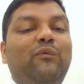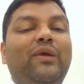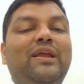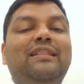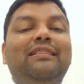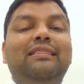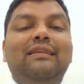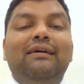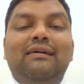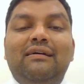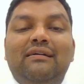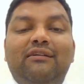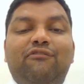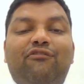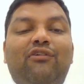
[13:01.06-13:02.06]
we
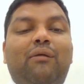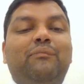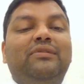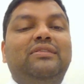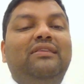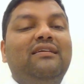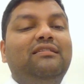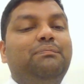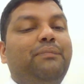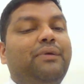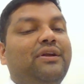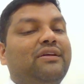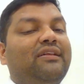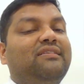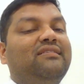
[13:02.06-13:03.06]
learn from this
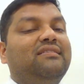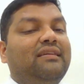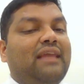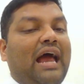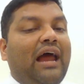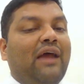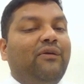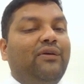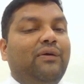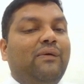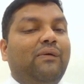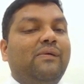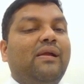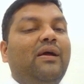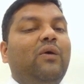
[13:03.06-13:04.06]
particular
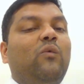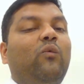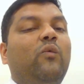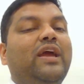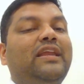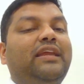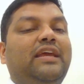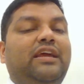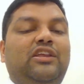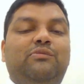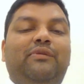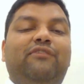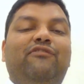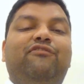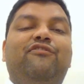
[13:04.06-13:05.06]
scenario? We need to
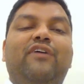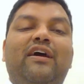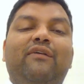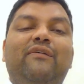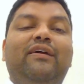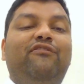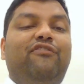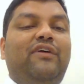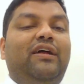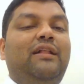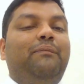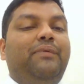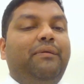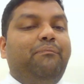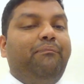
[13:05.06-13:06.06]
be very
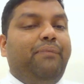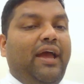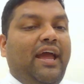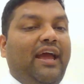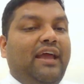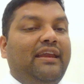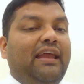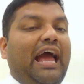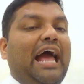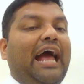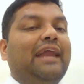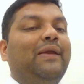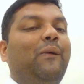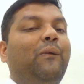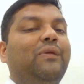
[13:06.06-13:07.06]
well prepared,
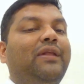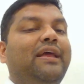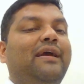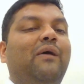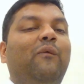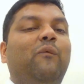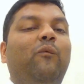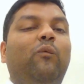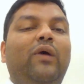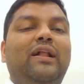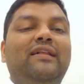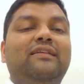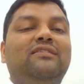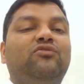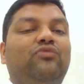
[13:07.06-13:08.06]
and only a
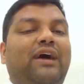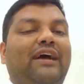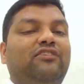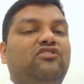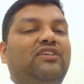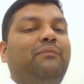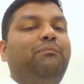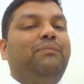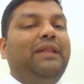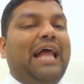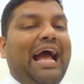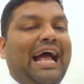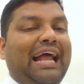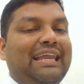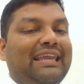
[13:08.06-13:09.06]
well strategic
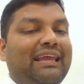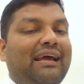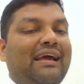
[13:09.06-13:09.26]
plan